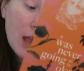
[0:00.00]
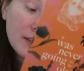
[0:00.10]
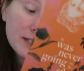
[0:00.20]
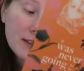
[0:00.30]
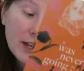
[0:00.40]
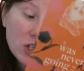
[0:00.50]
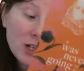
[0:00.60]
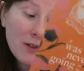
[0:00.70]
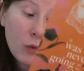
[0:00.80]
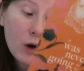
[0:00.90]
This selection
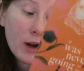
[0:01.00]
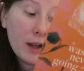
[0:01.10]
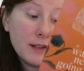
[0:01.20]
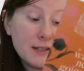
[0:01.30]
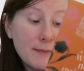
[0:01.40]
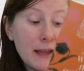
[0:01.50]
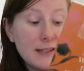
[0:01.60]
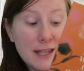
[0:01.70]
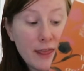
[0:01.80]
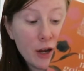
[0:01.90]
of work
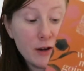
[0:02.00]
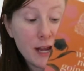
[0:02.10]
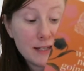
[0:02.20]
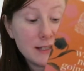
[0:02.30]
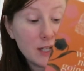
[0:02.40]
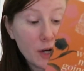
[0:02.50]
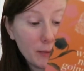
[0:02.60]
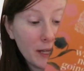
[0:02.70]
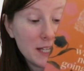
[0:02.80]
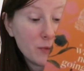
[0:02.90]
cements their necessary
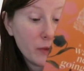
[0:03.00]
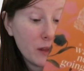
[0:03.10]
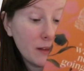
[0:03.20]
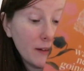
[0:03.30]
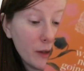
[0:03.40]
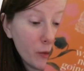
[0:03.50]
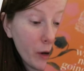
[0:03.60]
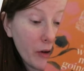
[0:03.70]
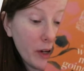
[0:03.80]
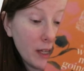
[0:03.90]
place within the
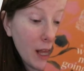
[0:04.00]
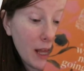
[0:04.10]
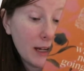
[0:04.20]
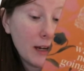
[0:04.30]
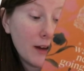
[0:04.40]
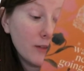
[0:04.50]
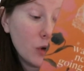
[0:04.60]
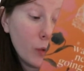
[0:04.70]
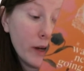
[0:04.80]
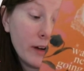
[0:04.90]
literary canon of
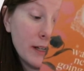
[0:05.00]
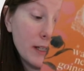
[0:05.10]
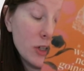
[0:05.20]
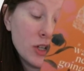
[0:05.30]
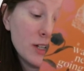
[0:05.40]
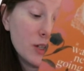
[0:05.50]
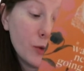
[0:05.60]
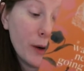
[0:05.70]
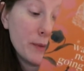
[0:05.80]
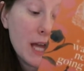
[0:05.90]
queer indigenous
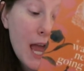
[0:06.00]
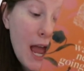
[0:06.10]
script